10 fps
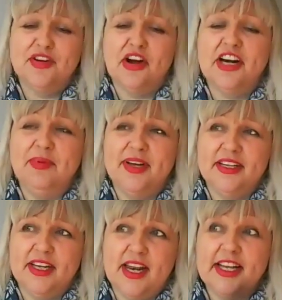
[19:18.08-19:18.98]
grown up in
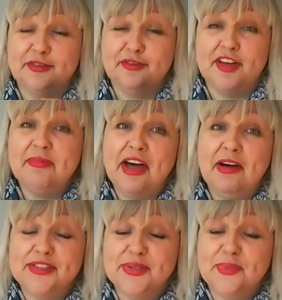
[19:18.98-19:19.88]
as a female,
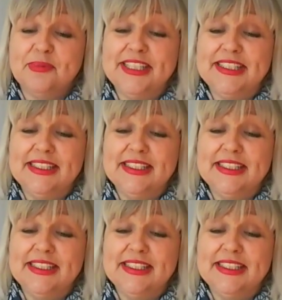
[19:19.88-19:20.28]
as a woman,